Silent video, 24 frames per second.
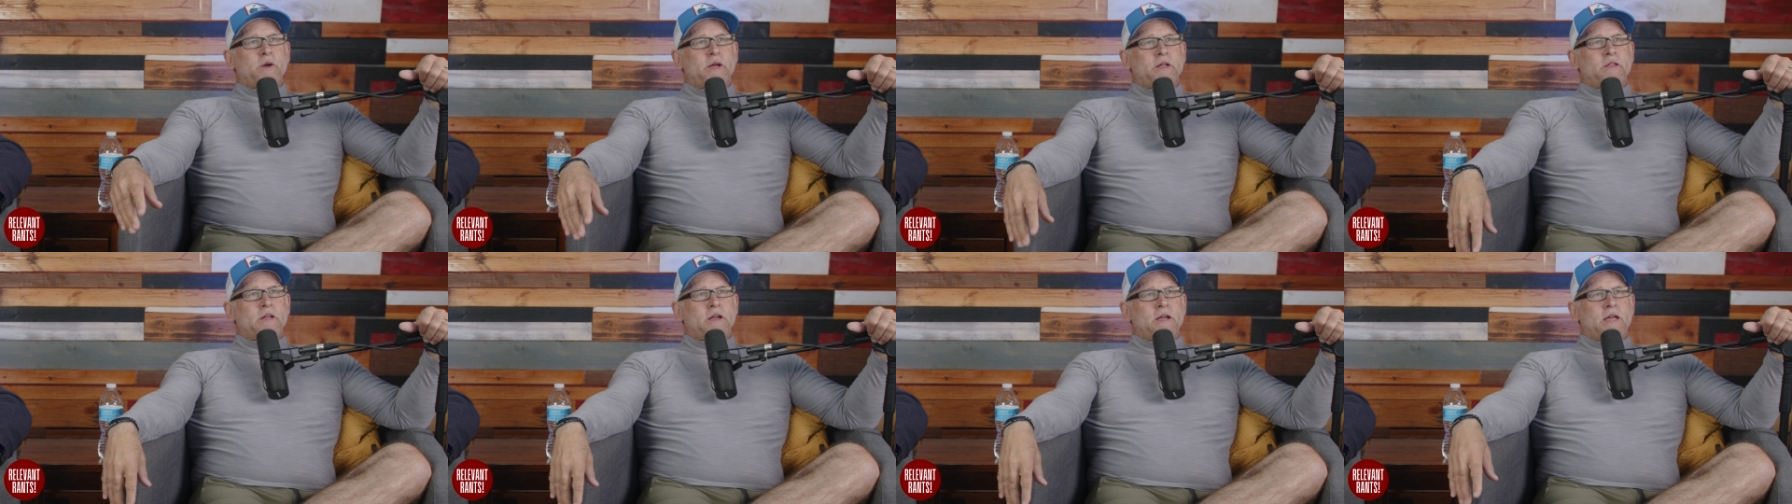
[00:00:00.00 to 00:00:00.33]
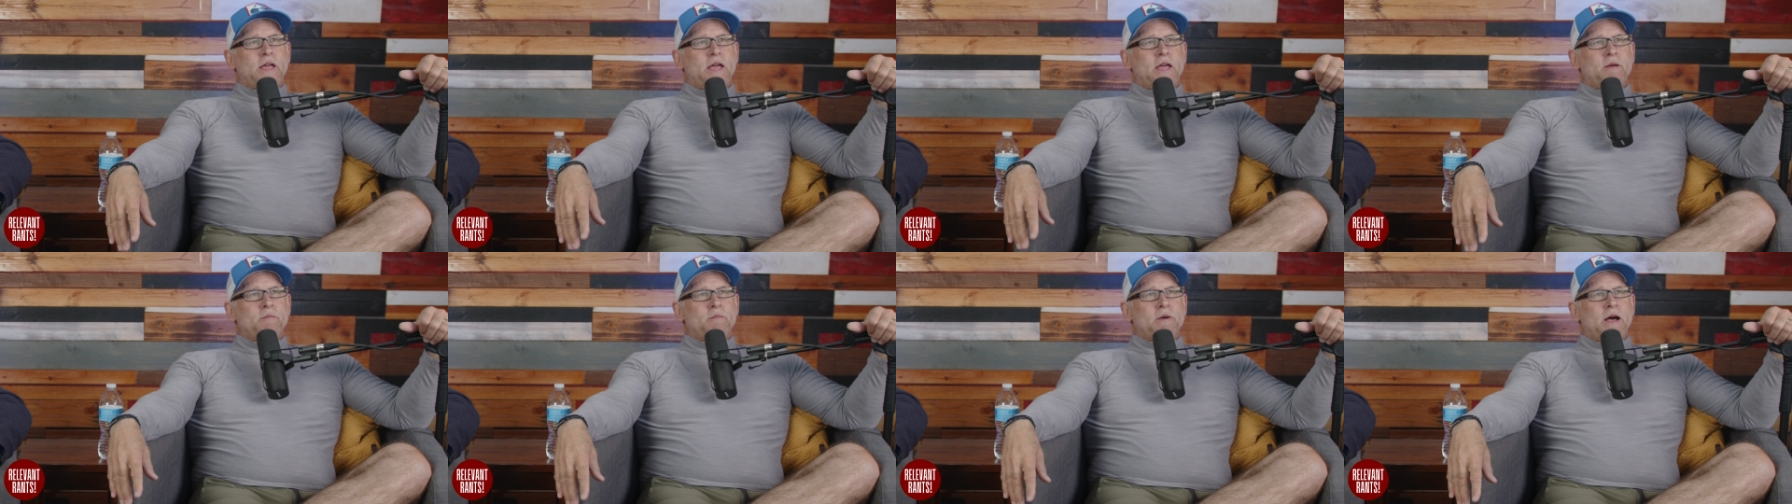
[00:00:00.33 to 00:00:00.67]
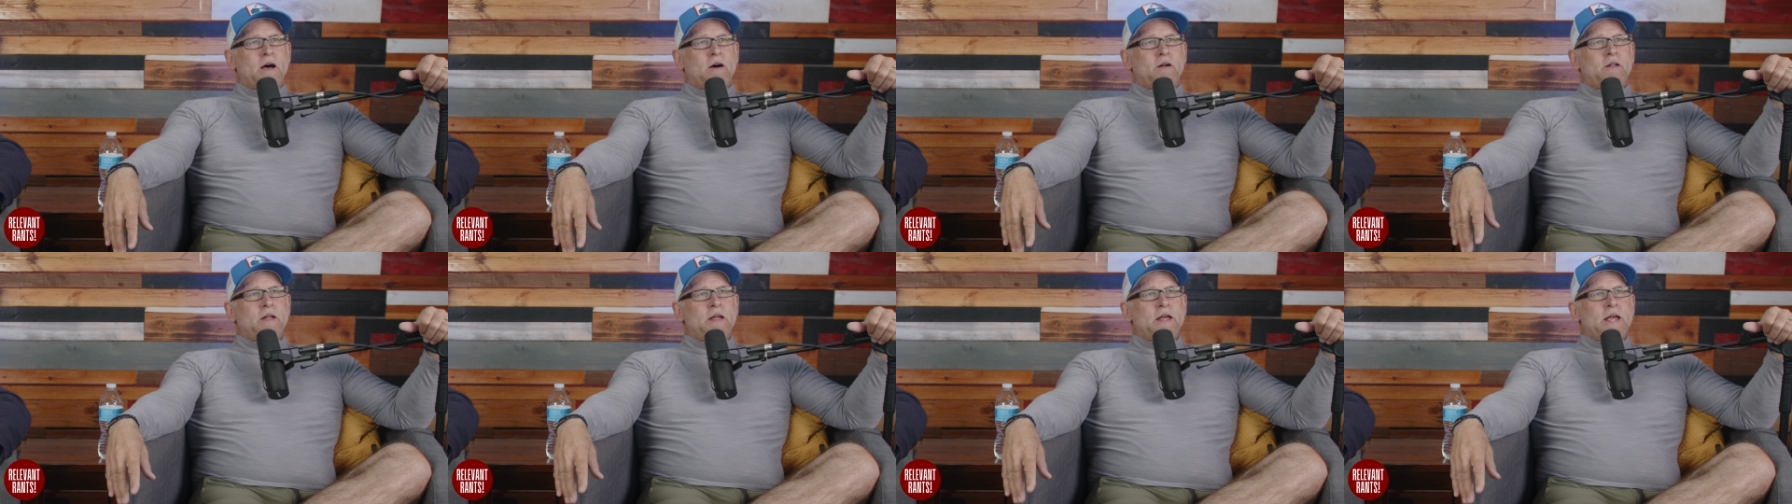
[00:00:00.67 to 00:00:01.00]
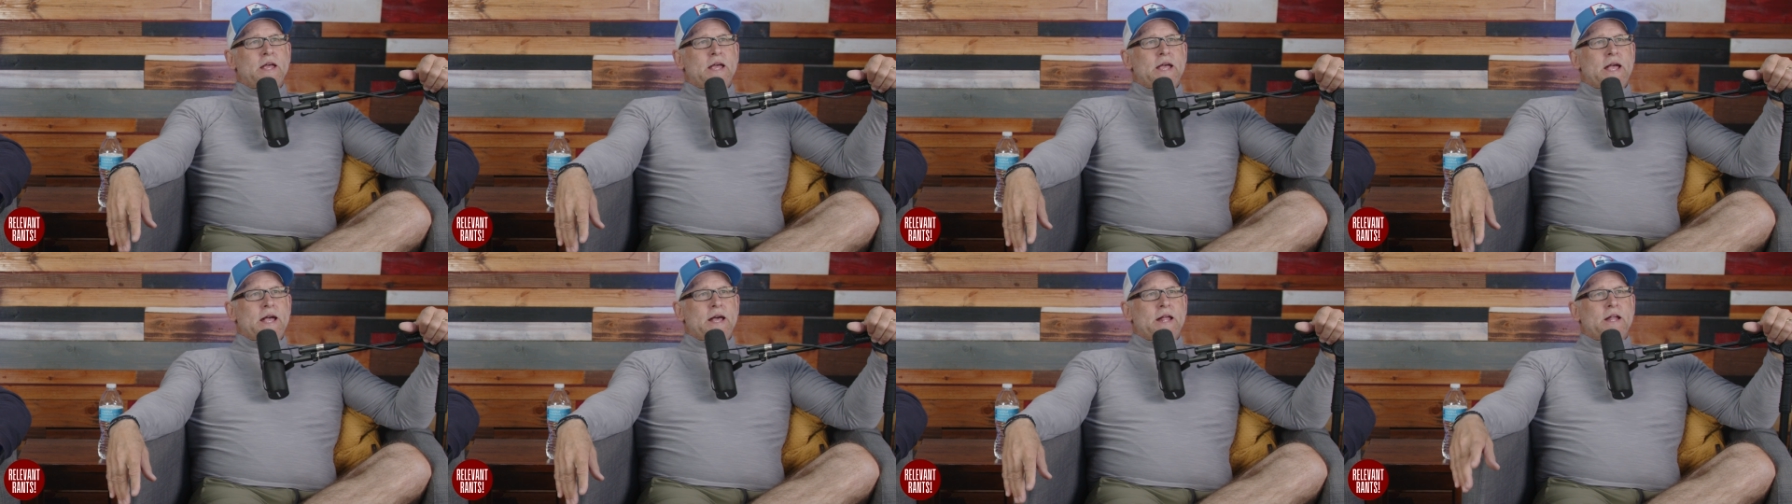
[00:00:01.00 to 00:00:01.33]
week that came out,
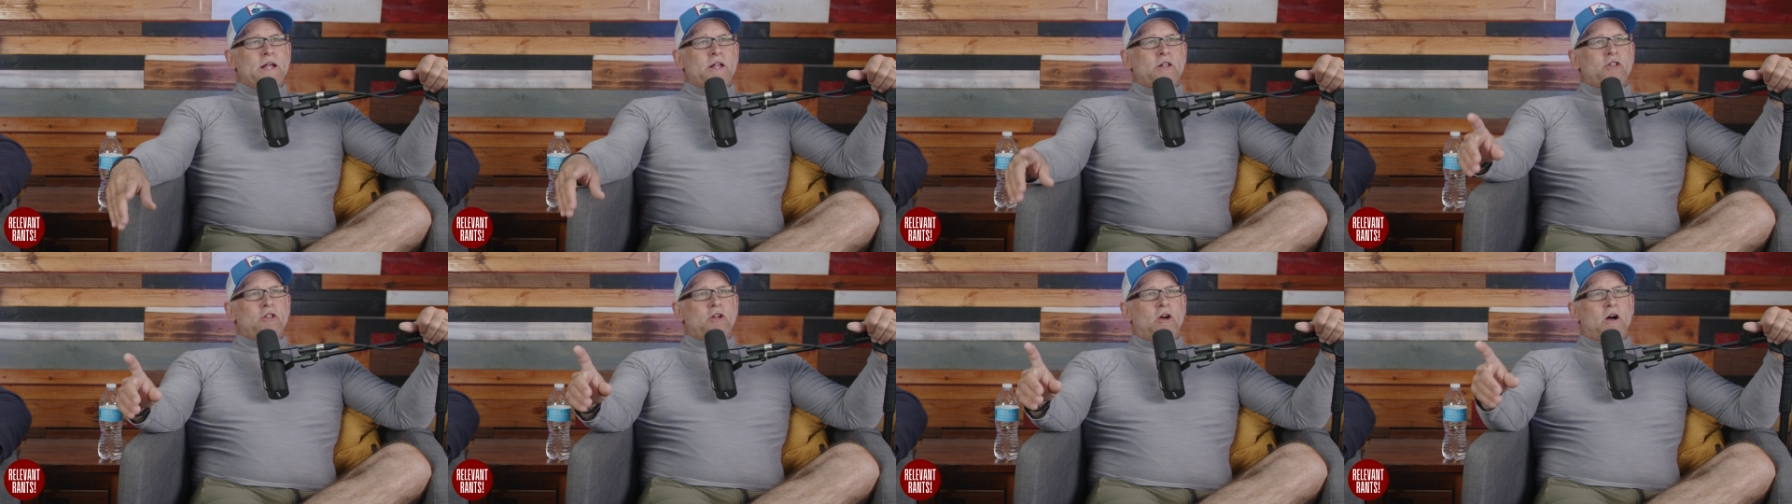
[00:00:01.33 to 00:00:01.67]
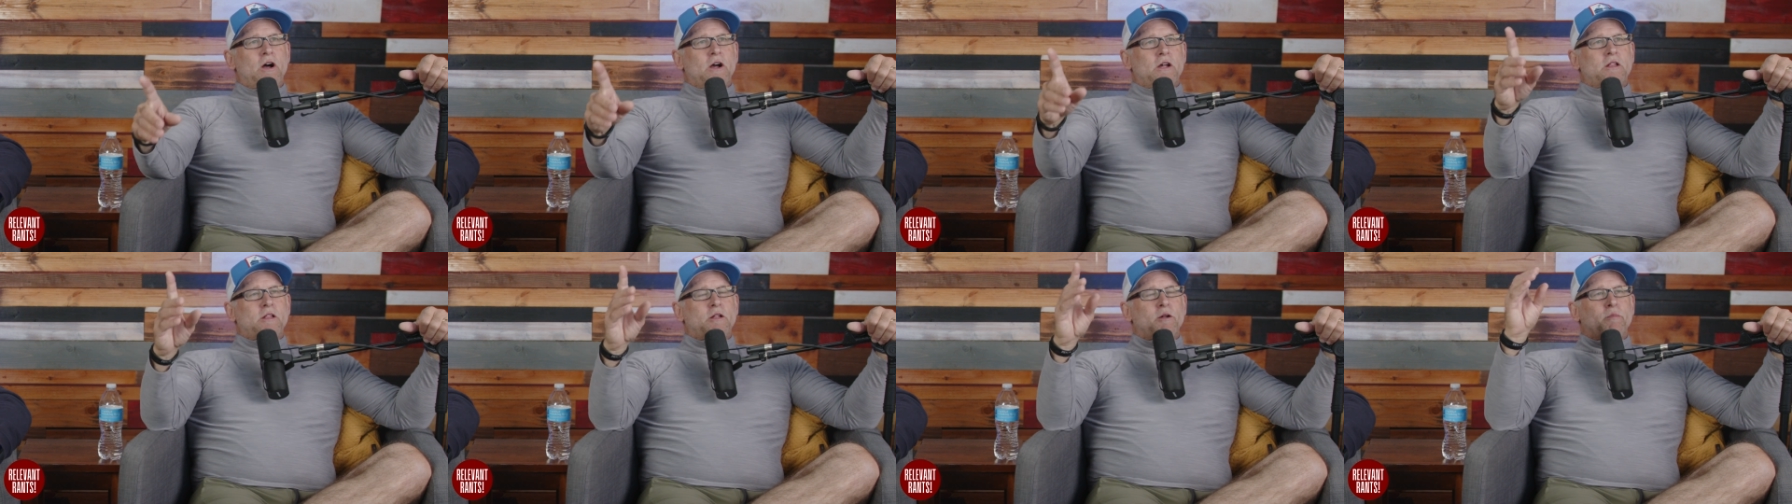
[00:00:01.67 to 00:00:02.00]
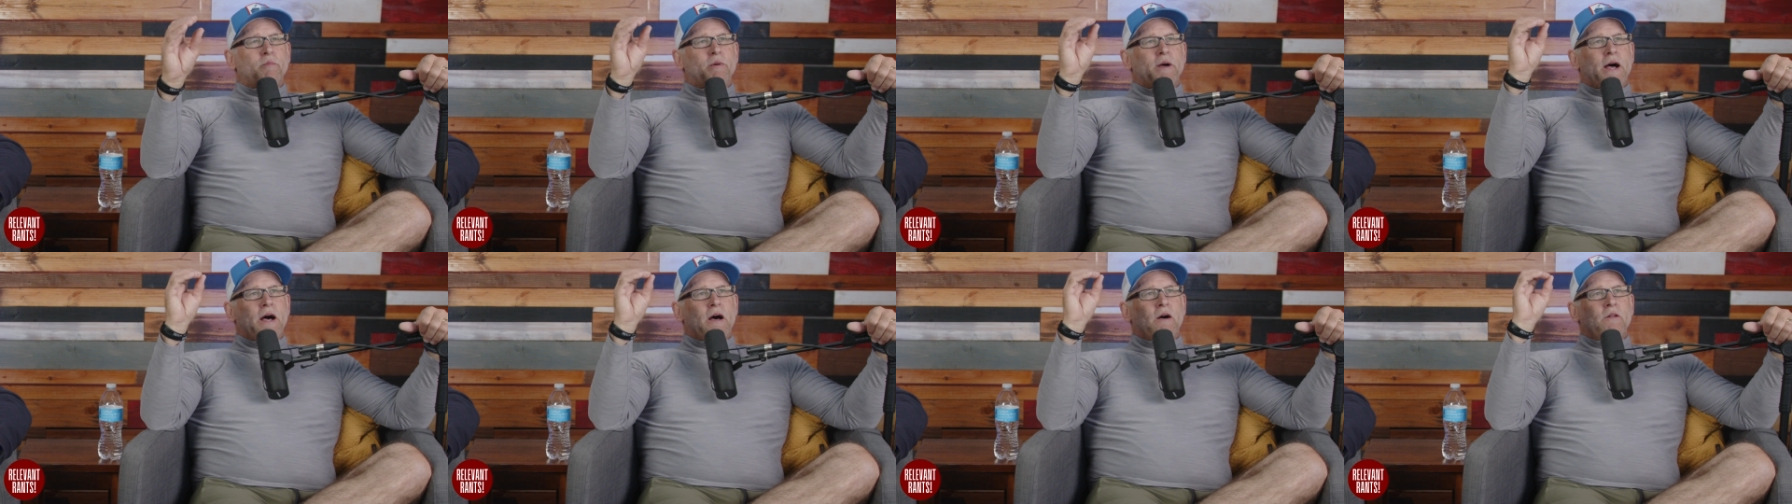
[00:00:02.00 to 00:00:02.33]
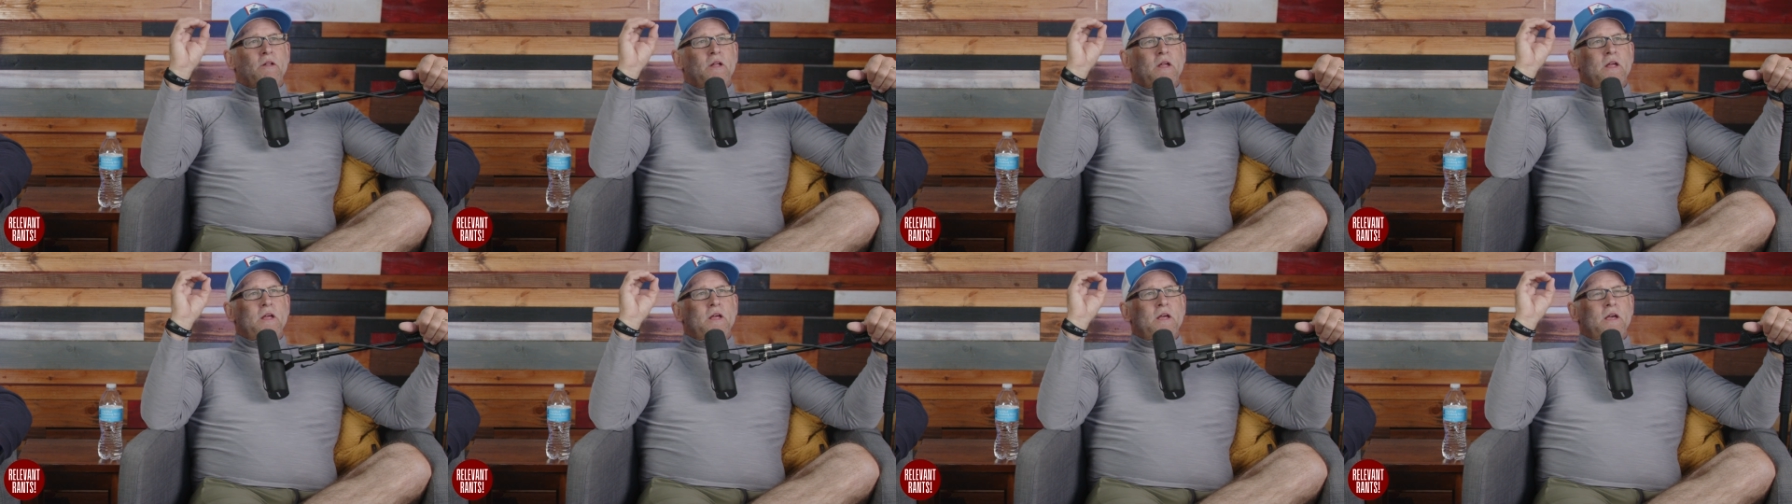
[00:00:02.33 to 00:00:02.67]
and it talks about,